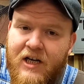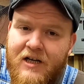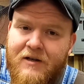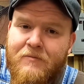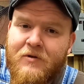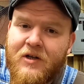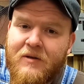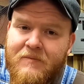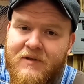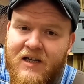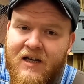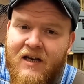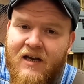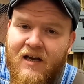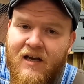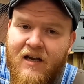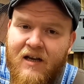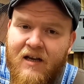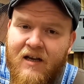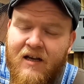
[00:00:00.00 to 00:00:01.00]
Egypt
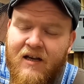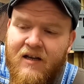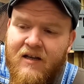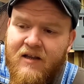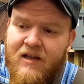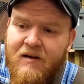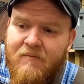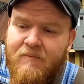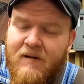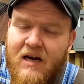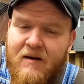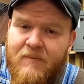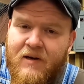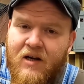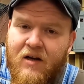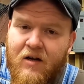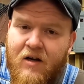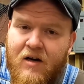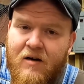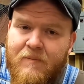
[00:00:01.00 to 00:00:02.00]
than maybe
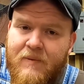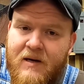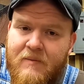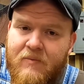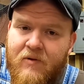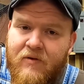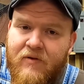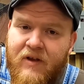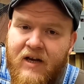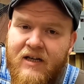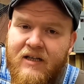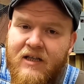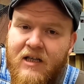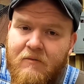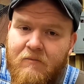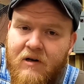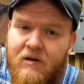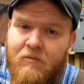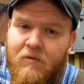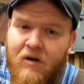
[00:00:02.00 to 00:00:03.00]
a lot of people think
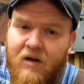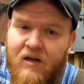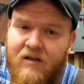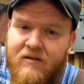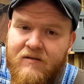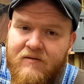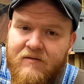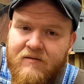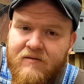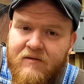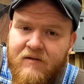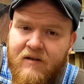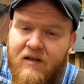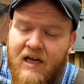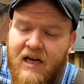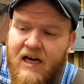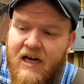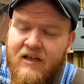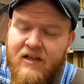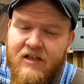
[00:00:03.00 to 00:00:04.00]
that we would.
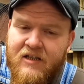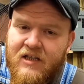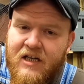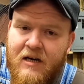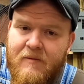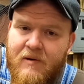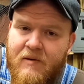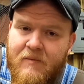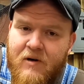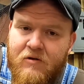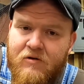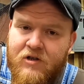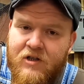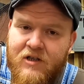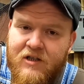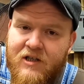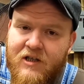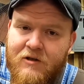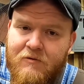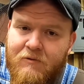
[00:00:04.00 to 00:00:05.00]
They had the same
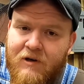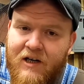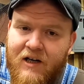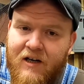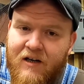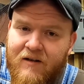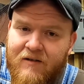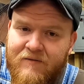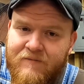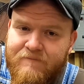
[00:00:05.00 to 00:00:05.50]
emotions as we do.